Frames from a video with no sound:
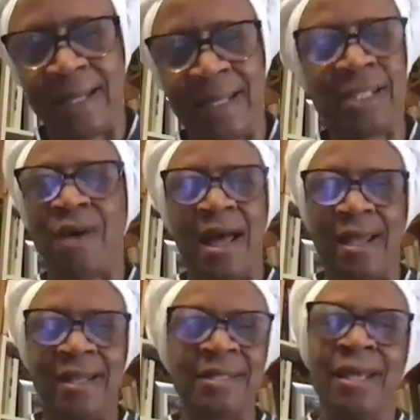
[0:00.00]
He's
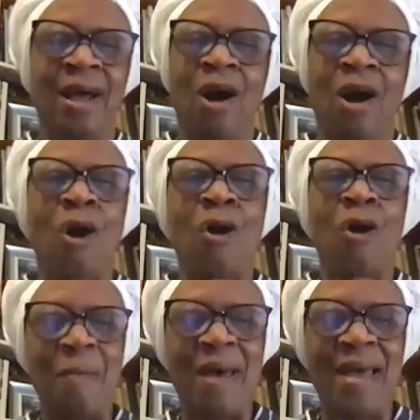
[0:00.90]
fine. It's horrible
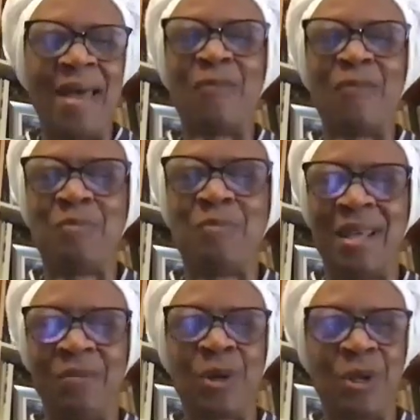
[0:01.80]
on my nerves,
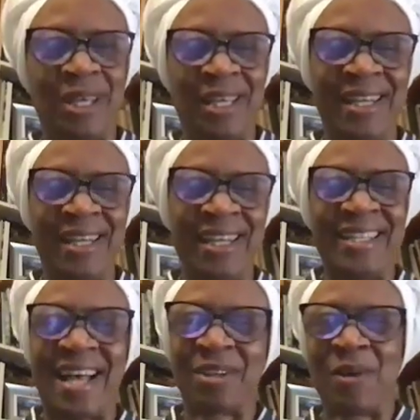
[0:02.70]
but we're good,
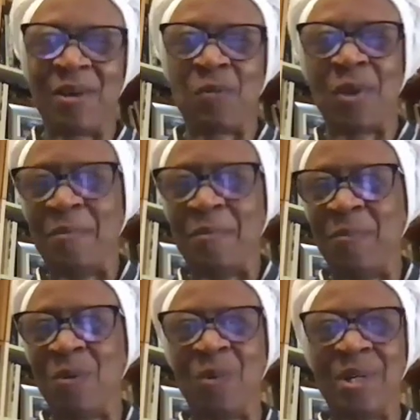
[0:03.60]
and I'll get with him
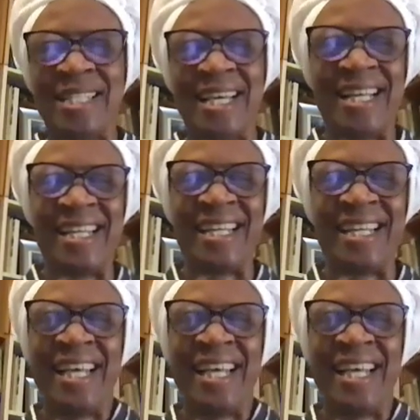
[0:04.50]
when we're done.